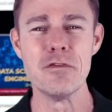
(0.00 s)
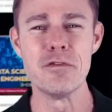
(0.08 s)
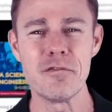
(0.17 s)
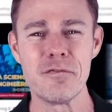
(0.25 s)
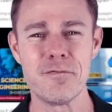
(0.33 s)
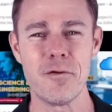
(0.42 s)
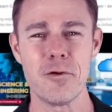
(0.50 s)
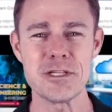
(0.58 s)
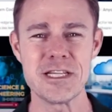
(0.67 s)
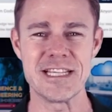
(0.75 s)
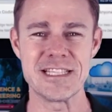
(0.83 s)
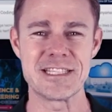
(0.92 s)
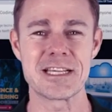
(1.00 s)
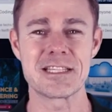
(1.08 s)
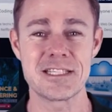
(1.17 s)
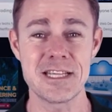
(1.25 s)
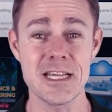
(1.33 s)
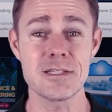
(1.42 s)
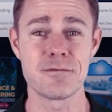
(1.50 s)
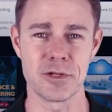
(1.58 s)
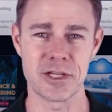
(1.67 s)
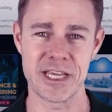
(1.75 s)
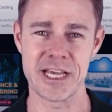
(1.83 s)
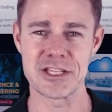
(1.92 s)
We have over forty-five
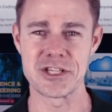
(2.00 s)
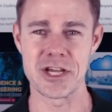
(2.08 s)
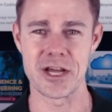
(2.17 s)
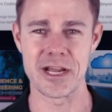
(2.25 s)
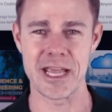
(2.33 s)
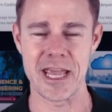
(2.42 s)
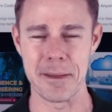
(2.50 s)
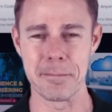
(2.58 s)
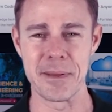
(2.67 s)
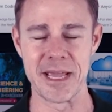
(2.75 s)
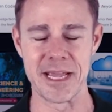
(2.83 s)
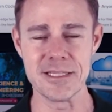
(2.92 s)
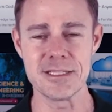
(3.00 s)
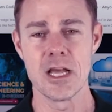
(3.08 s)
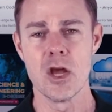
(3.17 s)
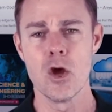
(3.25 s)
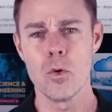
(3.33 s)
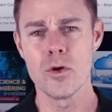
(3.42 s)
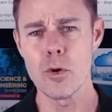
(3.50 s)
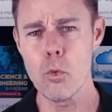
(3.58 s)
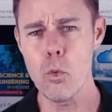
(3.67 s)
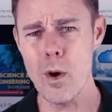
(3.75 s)
successful Kickstarter campaigns with a